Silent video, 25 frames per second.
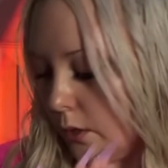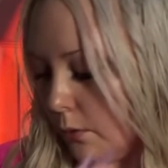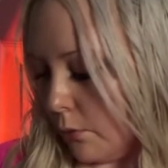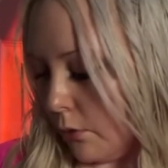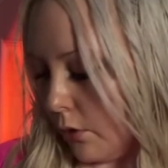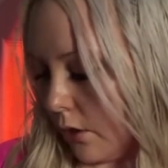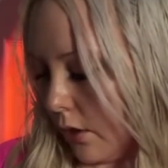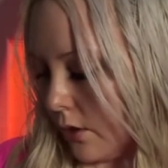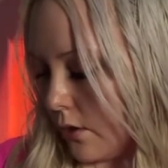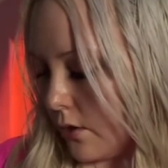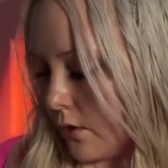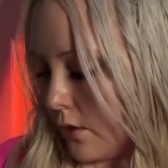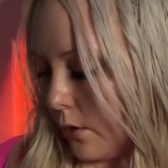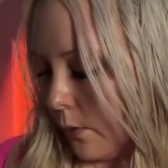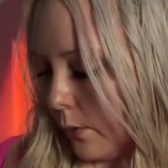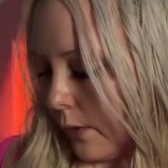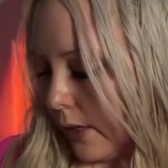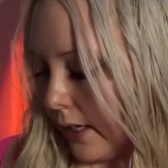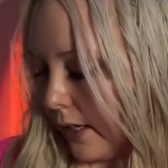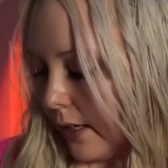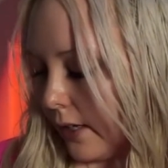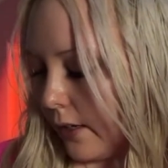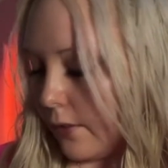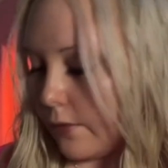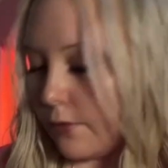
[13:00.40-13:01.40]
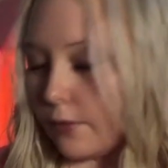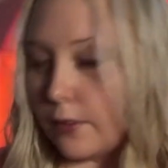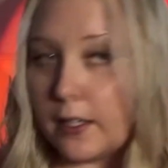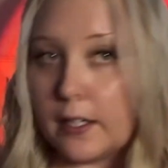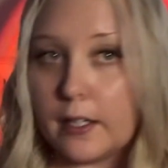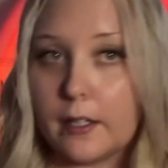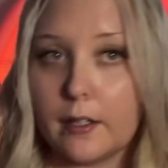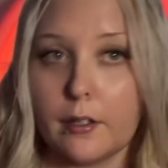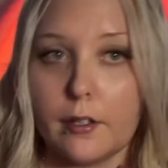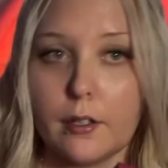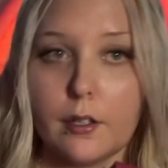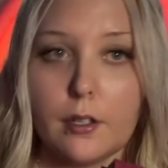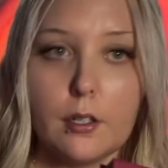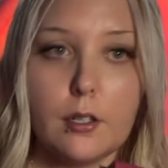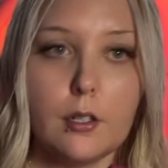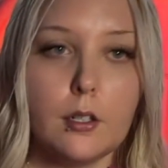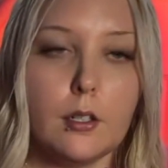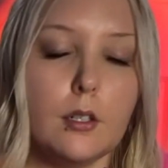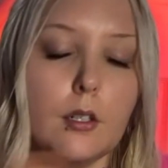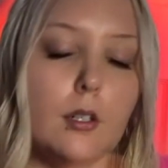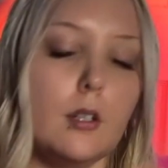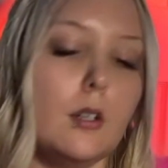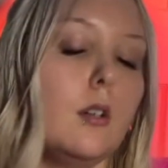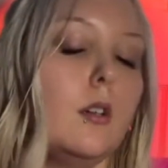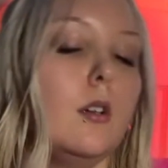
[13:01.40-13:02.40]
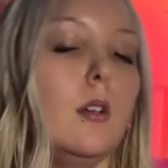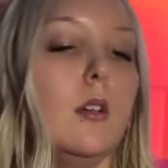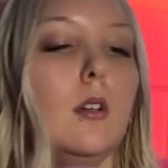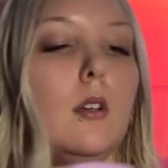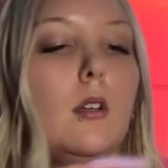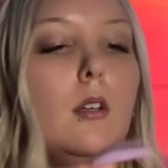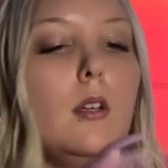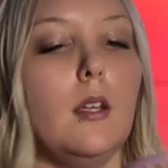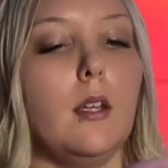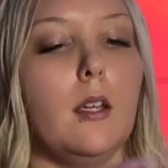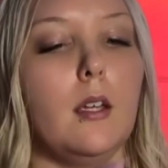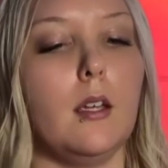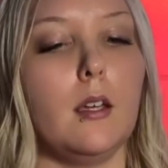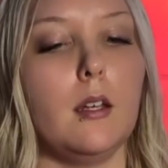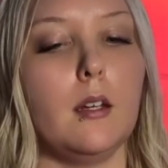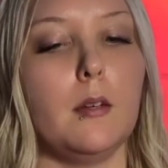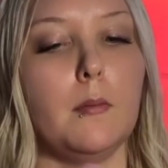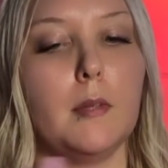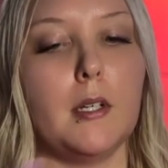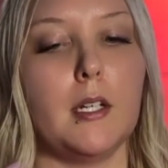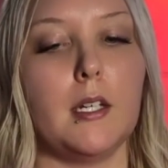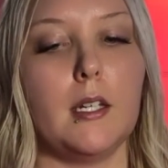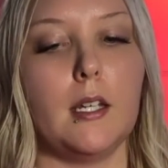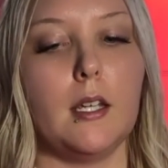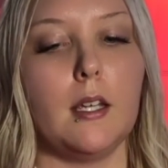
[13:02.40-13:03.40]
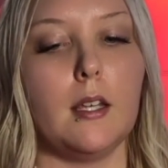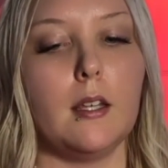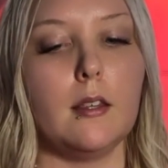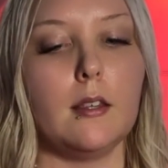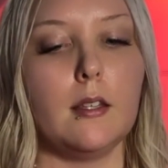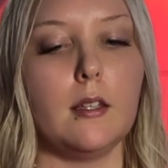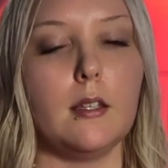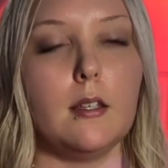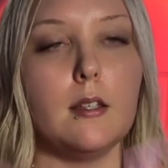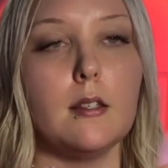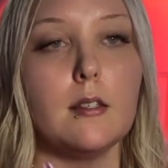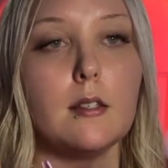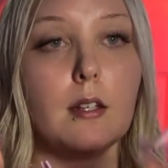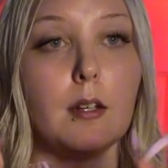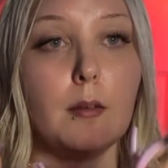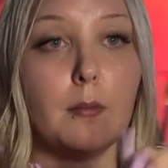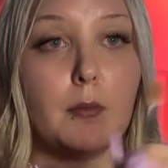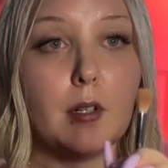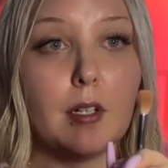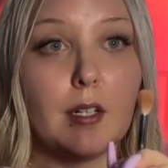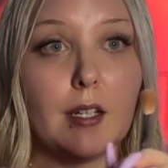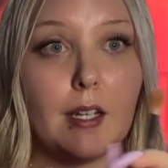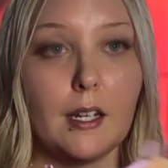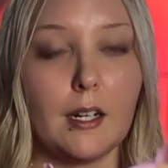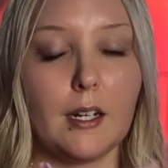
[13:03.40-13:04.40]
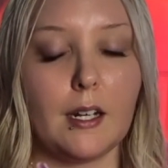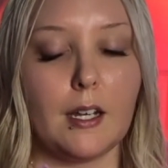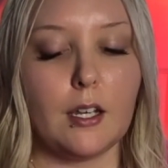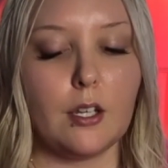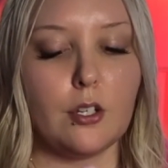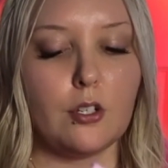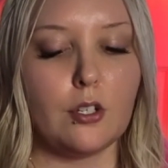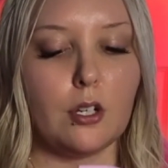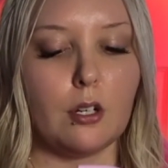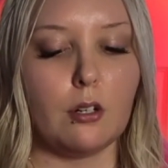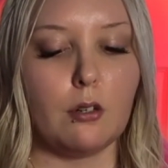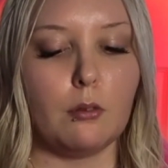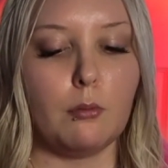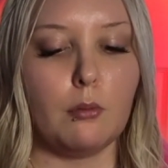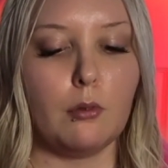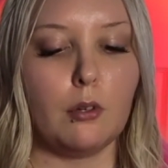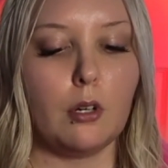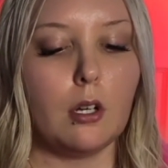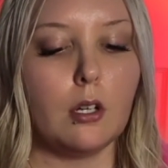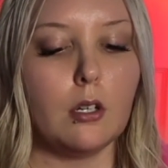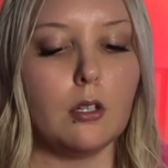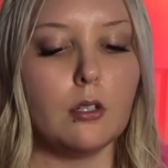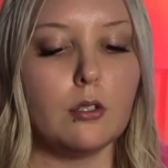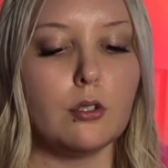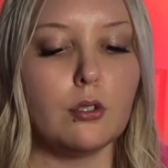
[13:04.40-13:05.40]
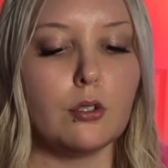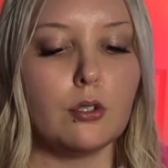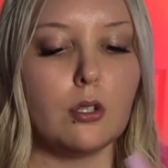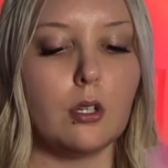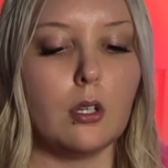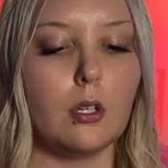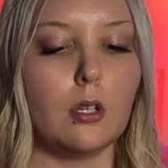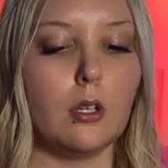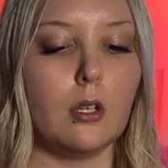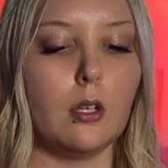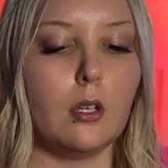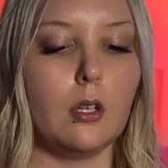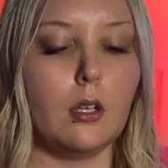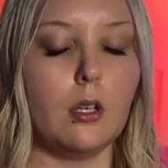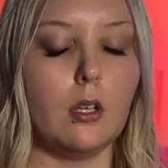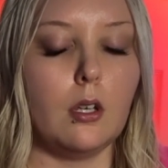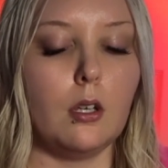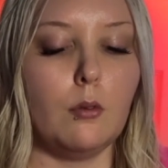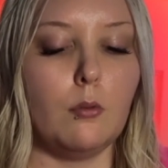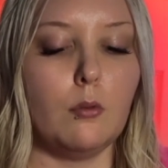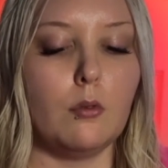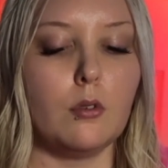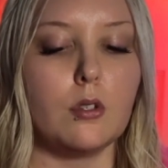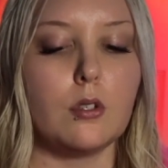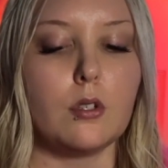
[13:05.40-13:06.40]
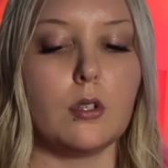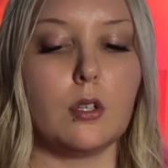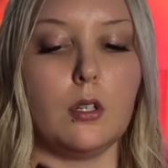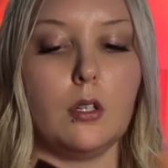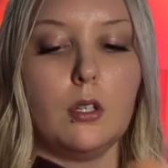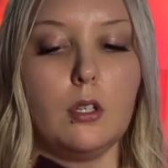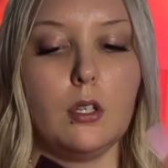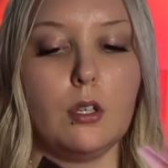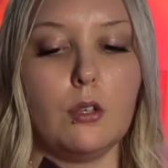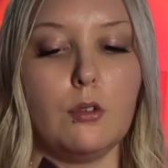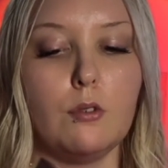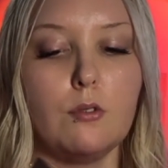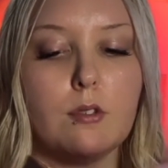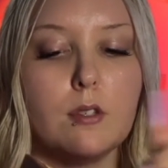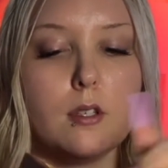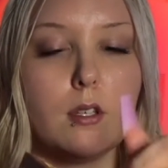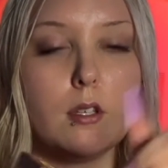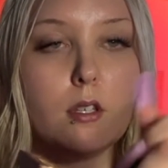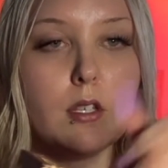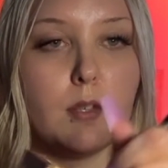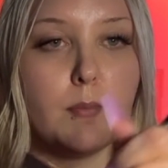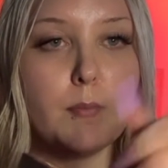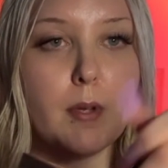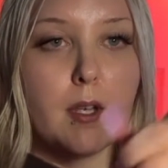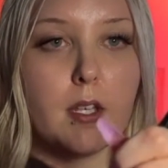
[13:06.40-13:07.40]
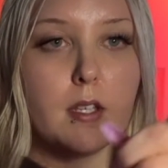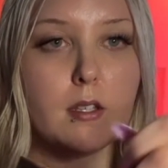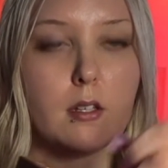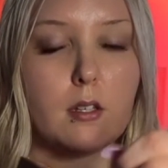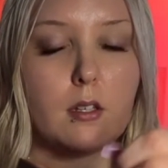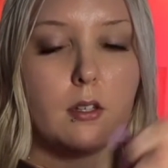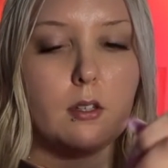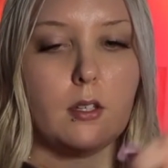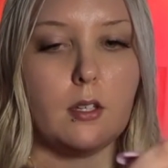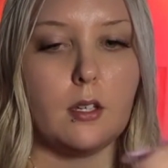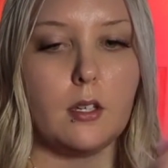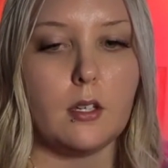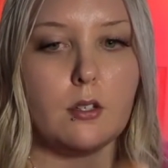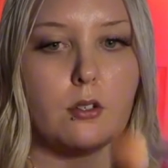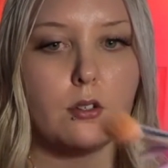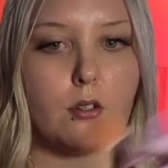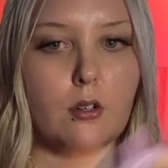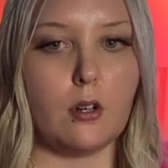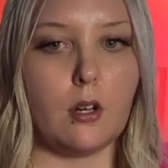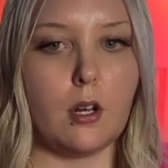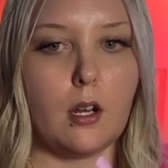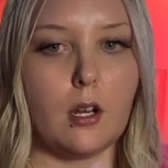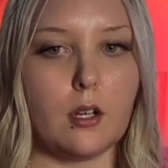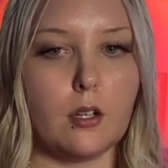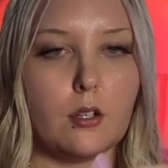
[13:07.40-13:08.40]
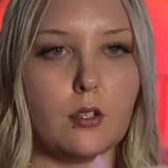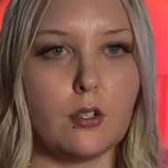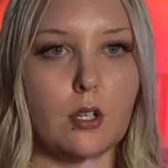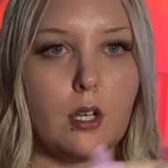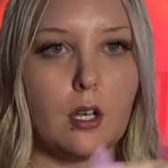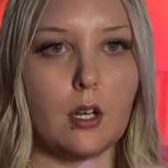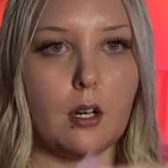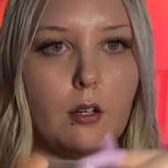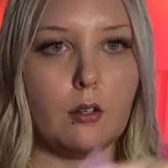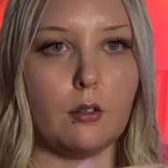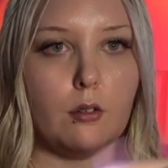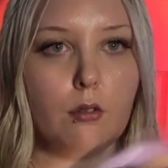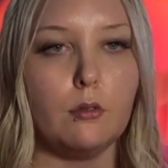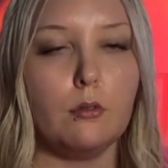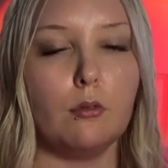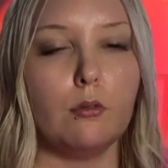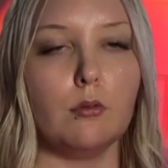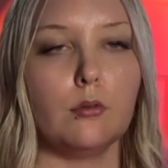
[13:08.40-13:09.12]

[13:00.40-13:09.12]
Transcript: bronzer we have here, and I'm gonna take this and I'm gonna take an eyeshadow brush. And we're just gonna use this basically as your eyeshadow. Go